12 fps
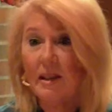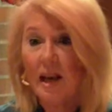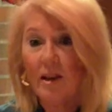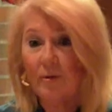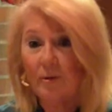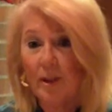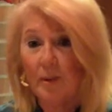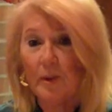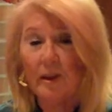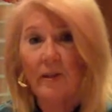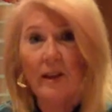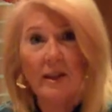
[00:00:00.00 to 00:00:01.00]
they have free
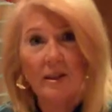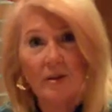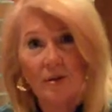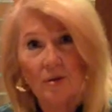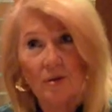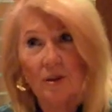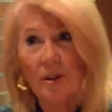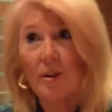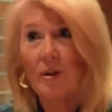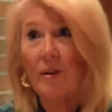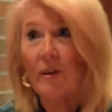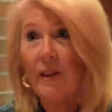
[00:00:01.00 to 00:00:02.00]
will, they can do good
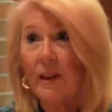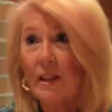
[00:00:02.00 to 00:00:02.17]
or they